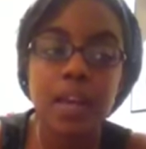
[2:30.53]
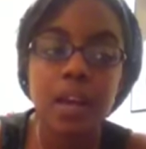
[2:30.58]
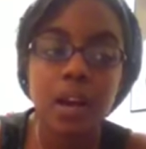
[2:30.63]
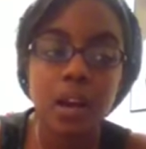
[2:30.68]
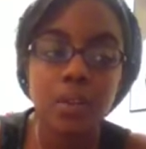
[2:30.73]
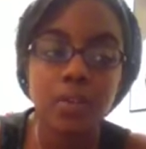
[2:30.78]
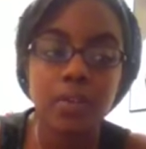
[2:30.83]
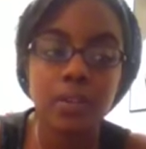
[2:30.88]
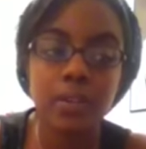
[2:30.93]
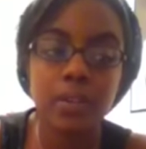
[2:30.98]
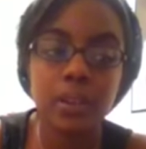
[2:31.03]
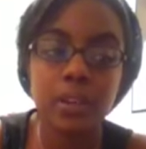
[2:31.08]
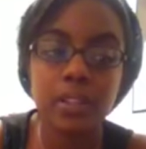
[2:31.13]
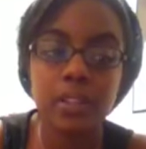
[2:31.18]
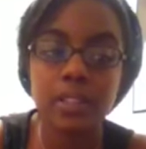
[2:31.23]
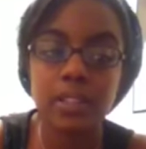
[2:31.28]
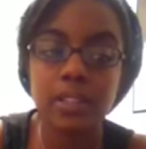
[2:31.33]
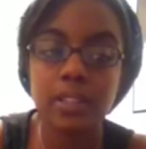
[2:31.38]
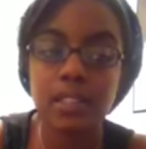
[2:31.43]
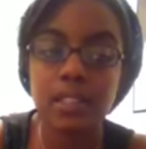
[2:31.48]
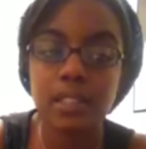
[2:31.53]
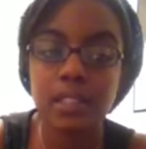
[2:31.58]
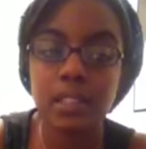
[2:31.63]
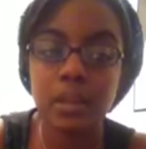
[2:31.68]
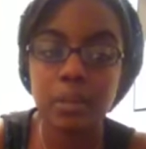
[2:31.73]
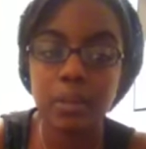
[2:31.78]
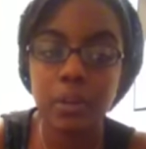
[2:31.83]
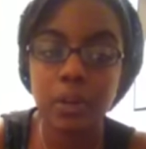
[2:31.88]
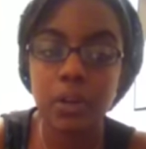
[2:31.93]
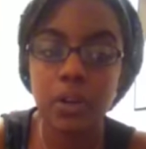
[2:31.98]
However, I did
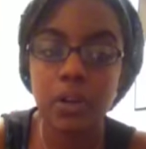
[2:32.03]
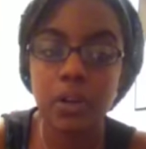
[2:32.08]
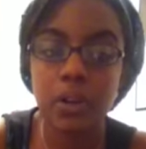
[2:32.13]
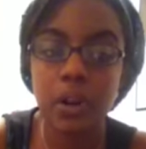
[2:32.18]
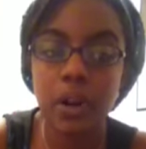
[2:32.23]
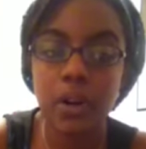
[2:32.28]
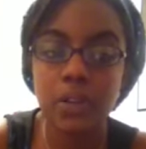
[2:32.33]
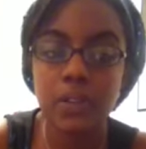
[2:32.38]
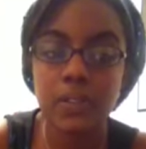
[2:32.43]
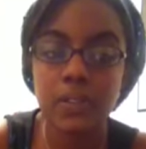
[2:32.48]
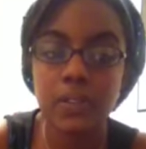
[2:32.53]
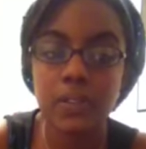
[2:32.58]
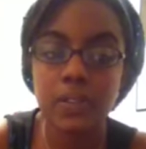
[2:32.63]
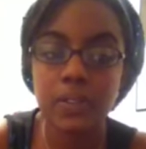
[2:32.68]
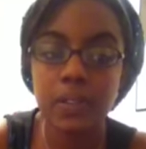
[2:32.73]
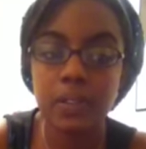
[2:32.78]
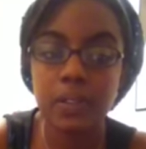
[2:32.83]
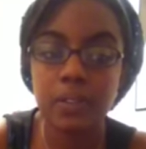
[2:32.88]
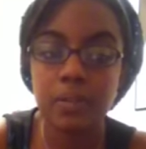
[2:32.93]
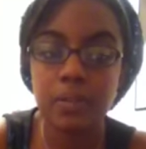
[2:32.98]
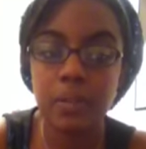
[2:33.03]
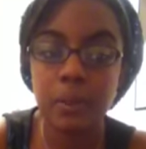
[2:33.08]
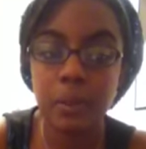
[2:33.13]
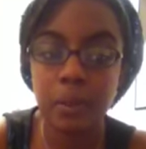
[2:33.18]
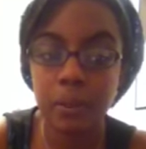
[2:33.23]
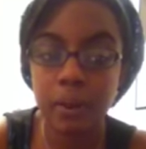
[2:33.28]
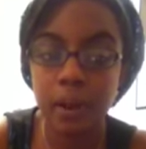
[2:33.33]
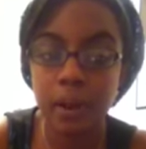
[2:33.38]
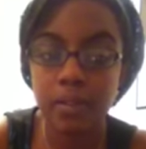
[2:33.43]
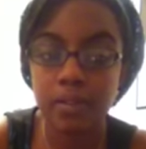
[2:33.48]
stumble across the
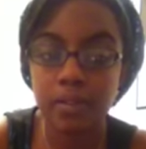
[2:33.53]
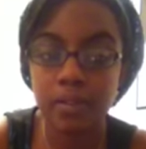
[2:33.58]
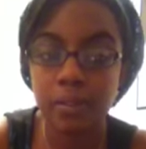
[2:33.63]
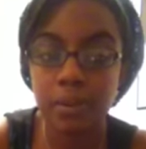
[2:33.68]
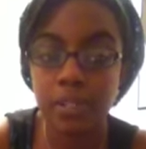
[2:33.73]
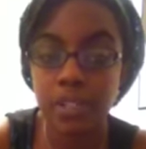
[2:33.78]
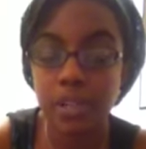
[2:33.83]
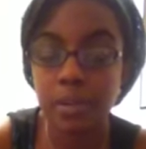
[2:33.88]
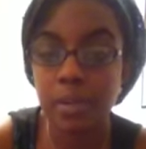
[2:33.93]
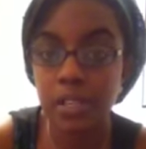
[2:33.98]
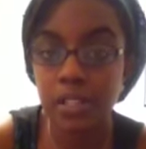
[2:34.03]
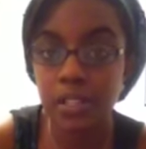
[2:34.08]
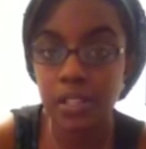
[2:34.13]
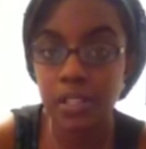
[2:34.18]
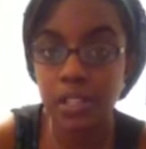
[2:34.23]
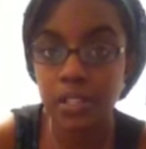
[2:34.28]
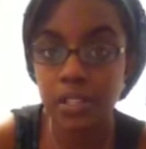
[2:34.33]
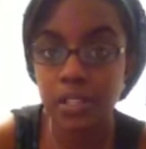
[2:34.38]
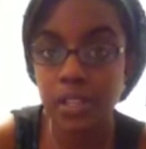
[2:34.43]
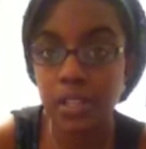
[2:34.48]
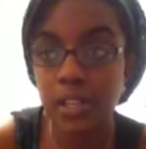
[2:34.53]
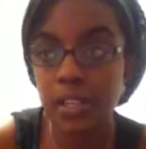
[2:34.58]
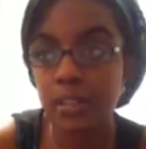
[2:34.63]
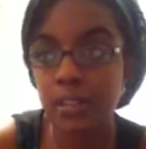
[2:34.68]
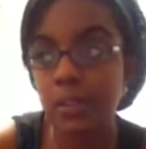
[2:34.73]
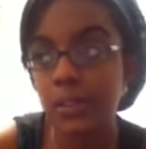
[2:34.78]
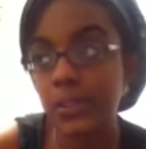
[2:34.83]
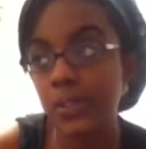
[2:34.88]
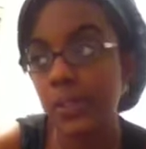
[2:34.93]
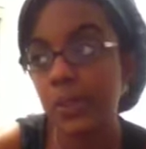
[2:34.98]
photograph, which I mentioned, and
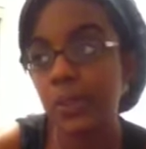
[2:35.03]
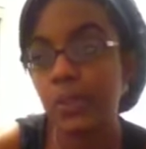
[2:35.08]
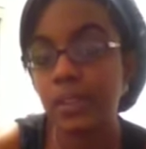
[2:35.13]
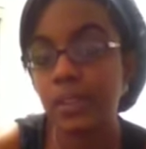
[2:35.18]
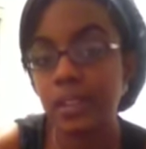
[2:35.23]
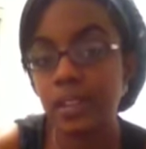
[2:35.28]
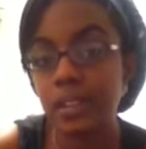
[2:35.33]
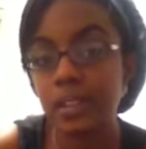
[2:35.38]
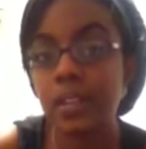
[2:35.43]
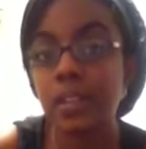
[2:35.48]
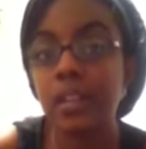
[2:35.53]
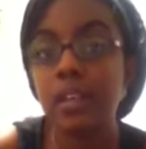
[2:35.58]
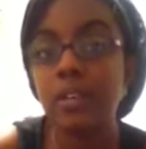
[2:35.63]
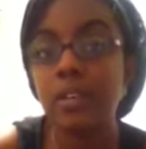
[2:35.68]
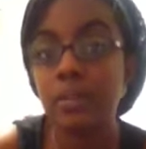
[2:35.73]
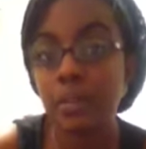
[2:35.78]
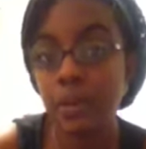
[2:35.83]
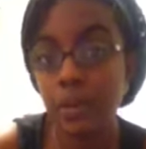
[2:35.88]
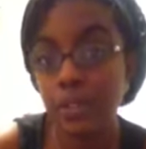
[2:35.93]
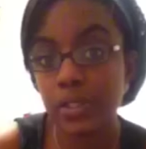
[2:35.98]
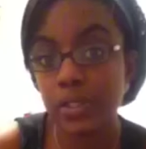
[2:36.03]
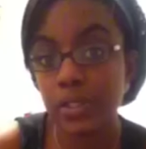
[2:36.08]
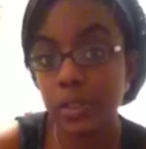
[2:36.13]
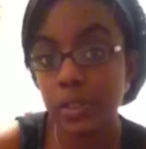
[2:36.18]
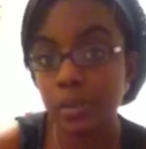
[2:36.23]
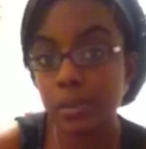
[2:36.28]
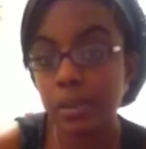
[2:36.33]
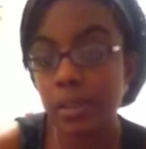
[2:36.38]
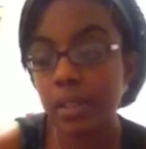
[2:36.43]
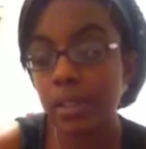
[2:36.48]
also the voice
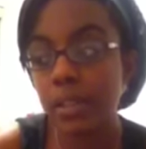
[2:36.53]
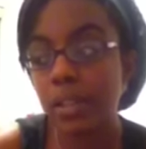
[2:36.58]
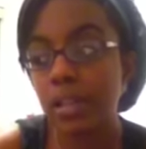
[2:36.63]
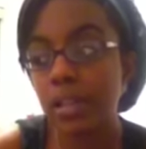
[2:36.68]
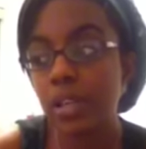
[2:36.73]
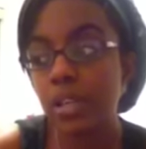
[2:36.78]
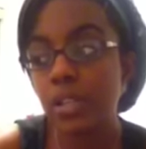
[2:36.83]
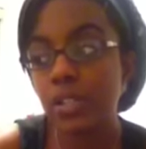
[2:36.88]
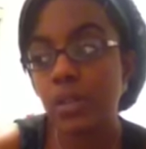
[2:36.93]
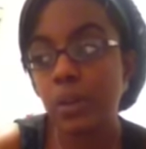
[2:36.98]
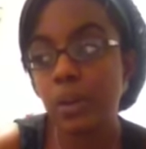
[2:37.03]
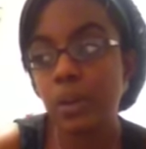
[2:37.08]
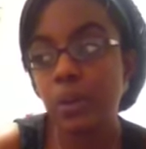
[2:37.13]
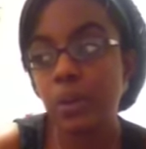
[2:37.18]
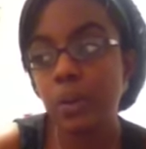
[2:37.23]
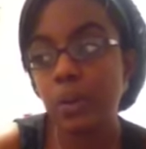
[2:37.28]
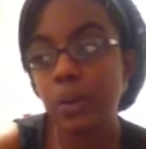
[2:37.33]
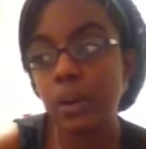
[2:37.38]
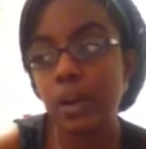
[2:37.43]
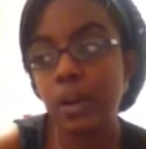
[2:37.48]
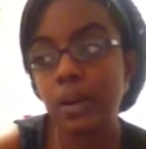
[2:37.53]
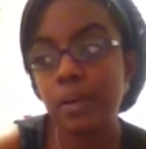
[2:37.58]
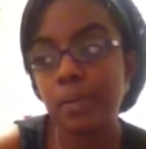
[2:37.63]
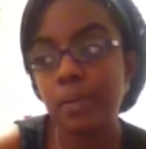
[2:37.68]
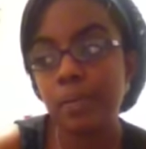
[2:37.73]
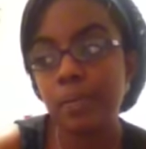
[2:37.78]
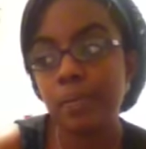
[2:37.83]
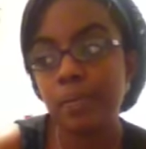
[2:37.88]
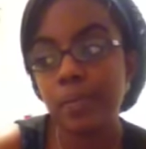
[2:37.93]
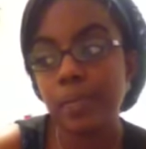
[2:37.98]
clip. So,
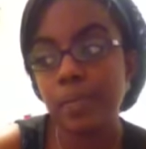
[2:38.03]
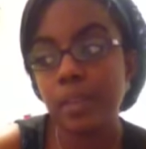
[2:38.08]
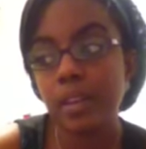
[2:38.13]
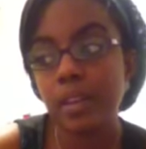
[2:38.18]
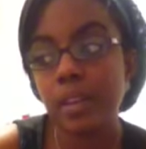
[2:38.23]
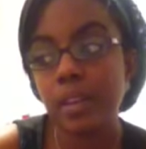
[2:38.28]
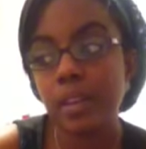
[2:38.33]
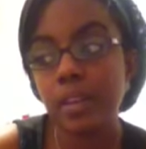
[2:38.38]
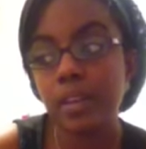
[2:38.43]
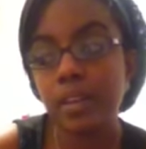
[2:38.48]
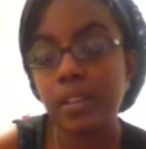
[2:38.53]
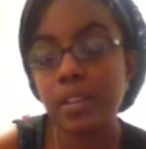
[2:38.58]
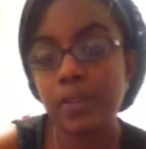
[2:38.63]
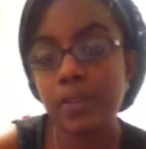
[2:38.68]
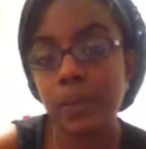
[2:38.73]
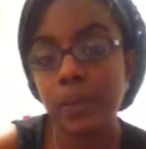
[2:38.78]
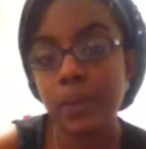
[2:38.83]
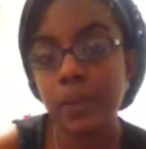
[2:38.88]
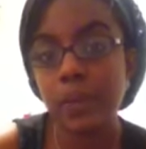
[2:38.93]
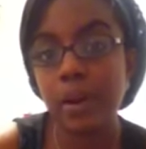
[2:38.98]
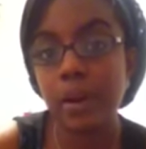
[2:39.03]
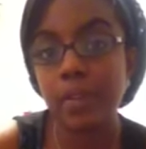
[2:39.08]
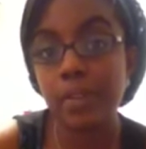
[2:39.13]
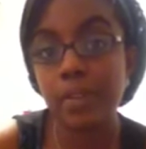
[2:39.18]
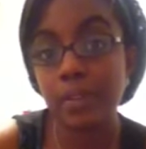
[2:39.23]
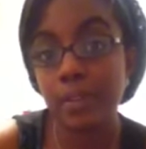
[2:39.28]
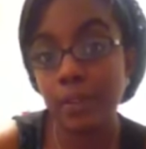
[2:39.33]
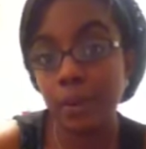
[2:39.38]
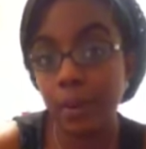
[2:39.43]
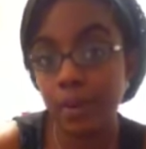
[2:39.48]
um, in this photograph,
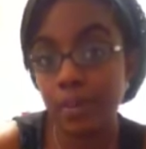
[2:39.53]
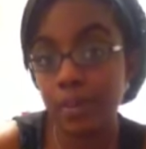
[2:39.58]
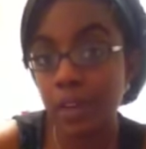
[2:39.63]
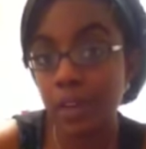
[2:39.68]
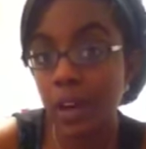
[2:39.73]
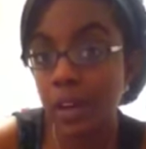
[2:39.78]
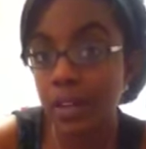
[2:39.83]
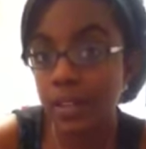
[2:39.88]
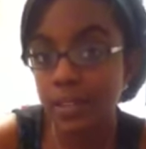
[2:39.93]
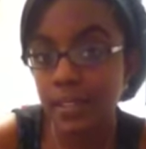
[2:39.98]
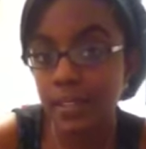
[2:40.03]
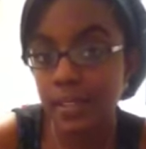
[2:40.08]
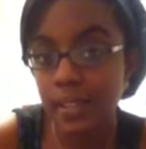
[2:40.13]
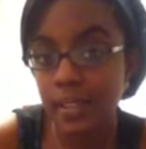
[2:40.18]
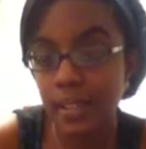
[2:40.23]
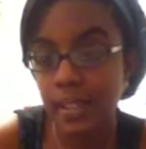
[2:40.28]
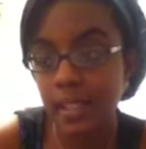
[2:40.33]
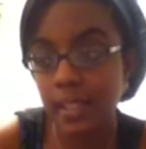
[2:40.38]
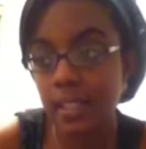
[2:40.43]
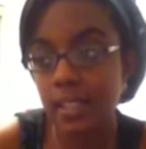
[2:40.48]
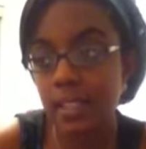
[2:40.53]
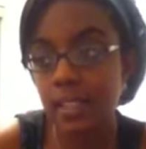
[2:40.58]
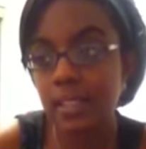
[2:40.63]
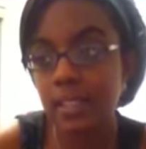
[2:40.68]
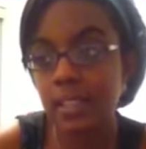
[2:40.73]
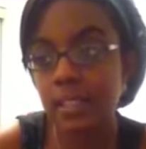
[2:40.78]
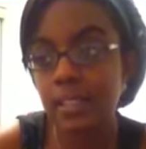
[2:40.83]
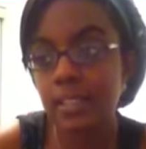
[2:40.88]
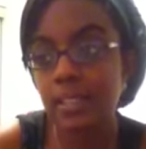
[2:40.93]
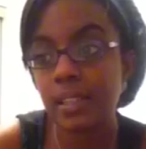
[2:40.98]
if you have not seen it,
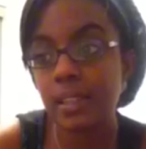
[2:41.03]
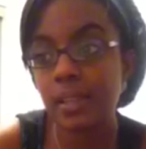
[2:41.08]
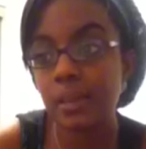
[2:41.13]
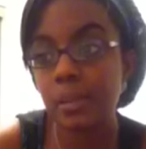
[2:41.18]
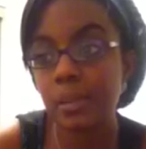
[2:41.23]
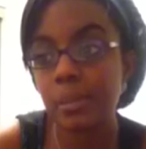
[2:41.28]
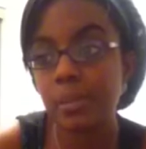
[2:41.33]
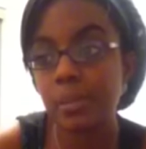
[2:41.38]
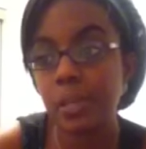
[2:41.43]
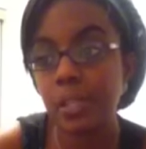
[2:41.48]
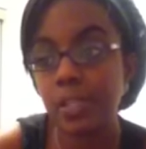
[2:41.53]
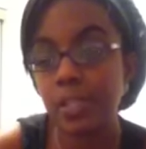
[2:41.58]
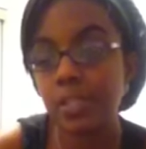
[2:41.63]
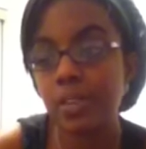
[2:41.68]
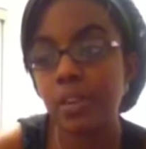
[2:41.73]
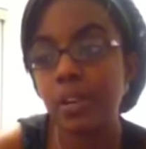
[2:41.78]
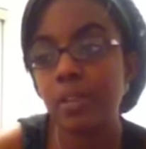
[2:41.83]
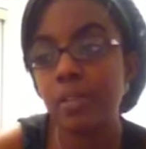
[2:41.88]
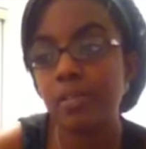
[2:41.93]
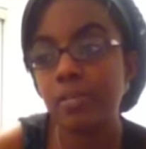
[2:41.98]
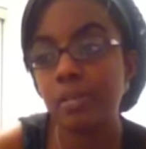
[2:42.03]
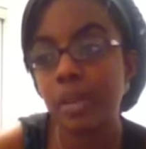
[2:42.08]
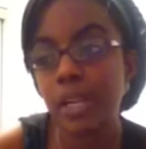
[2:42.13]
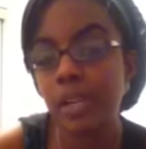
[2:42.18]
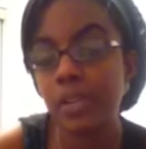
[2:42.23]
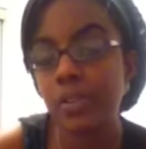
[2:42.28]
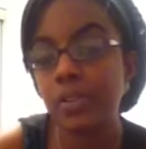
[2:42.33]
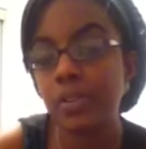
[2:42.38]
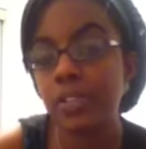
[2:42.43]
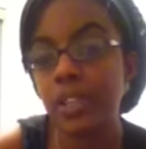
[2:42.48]
it is a picture of
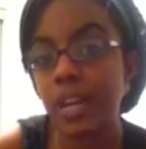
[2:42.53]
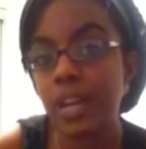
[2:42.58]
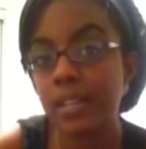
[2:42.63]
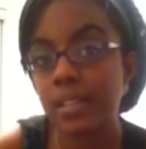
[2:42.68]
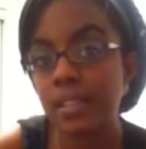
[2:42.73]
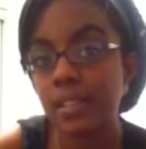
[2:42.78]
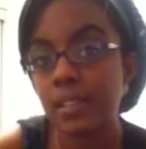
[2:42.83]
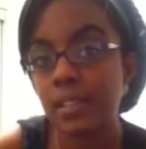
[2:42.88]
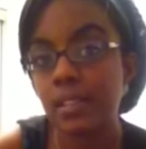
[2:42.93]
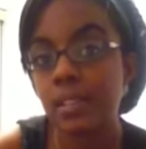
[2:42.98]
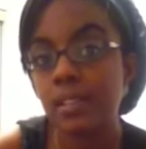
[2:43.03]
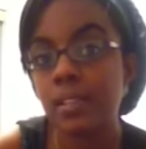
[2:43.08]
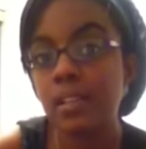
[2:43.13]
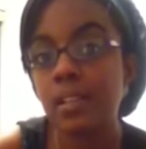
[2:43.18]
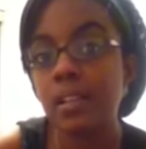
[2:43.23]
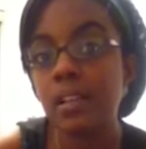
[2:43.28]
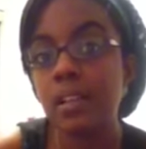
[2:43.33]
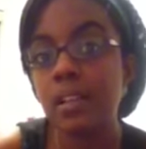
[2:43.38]
Michael Jackson